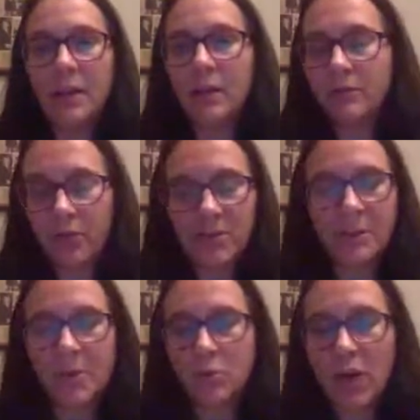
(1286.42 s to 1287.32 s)
For
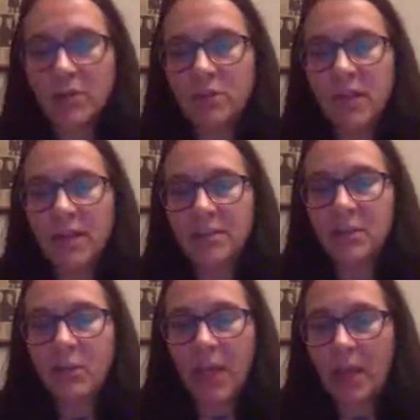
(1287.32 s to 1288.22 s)
example, in radio
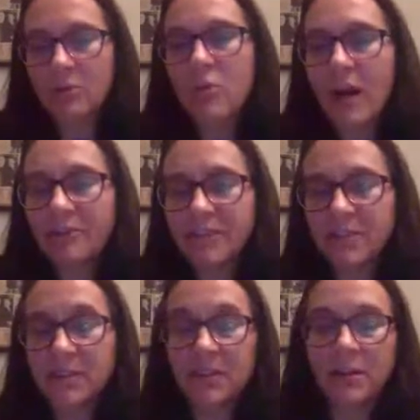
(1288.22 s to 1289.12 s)
data, we can craft
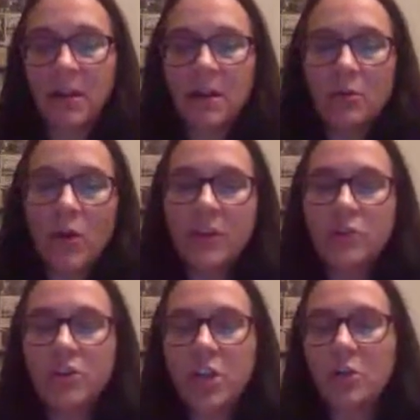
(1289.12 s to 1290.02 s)
certain
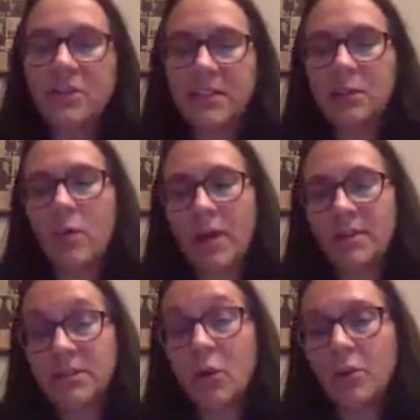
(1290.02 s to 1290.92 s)
radio shows in the way
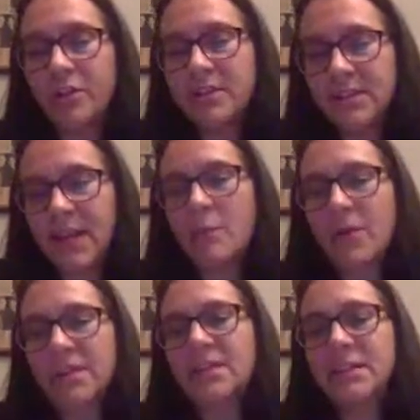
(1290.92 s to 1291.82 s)
that audiences can
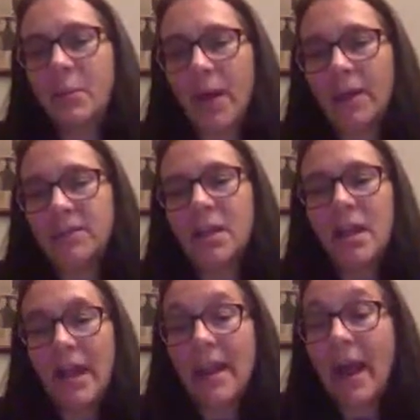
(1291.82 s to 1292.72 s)
participate
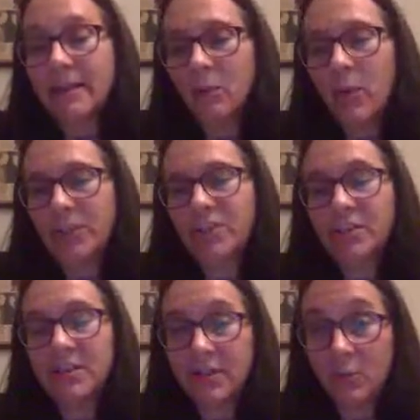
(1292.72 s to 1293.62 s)
and ask
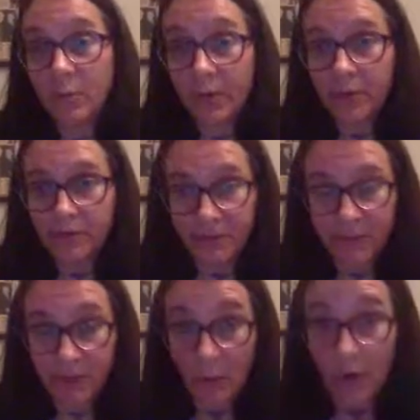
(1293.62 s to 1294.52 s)
questions that we pose
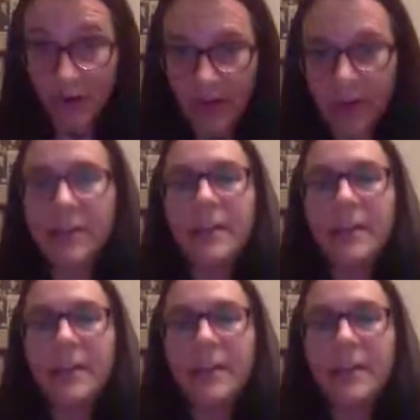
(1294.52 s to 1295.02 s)
on here.